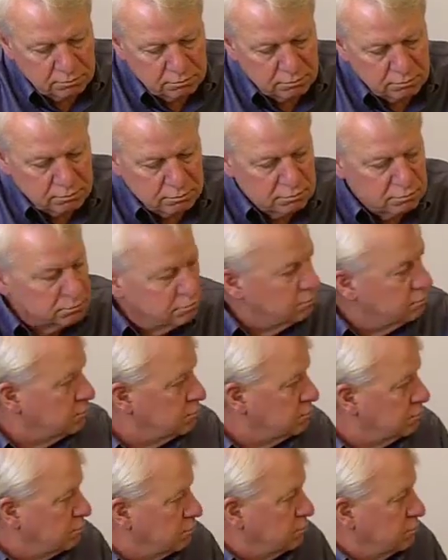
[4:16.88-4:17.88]

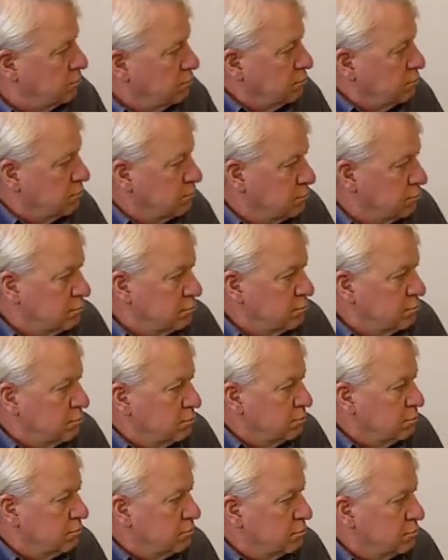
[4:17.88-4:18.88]

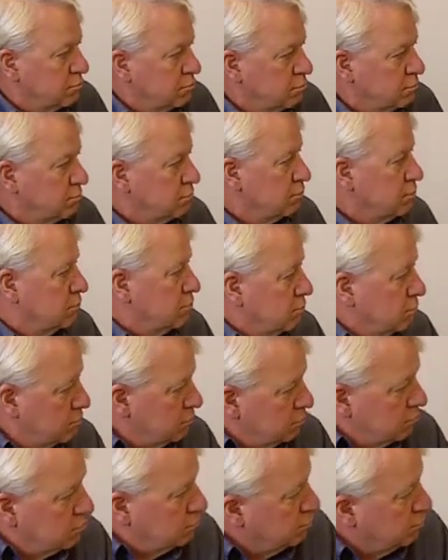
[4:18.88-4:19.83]
No words are spoken by the person on screen.